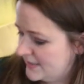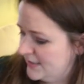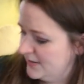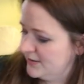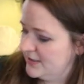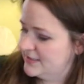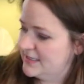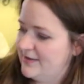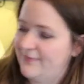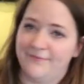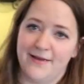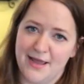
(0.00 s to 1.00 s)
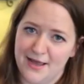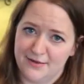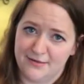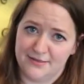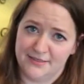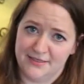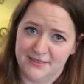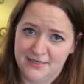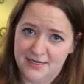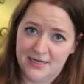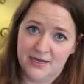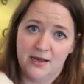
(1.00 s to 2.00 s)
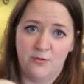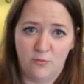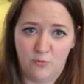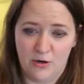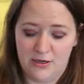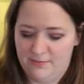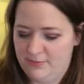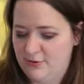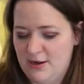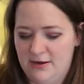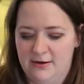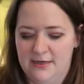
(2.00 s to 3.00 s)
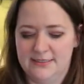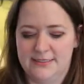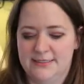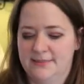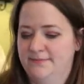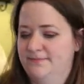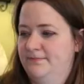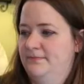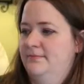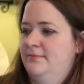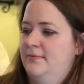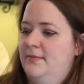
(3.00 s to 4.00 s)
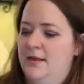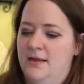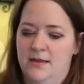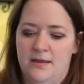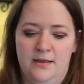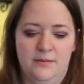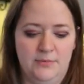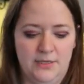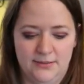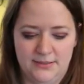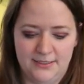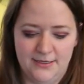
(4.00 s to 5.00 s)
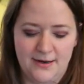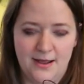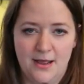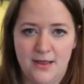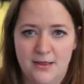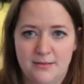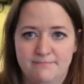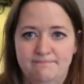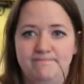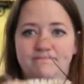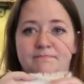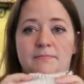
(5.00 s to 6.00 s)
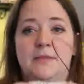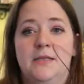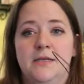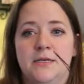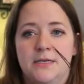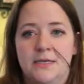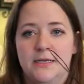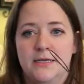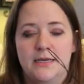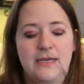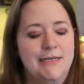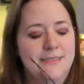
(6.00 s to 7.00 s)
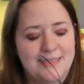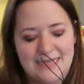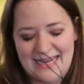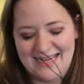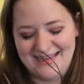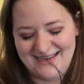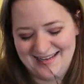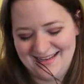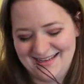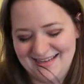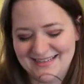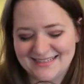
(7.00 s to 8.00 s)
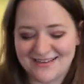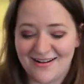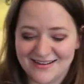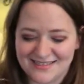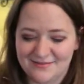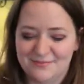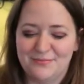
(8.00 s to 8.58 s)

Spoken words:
here is a failed work in progress. Dun dun dun. It's awesome,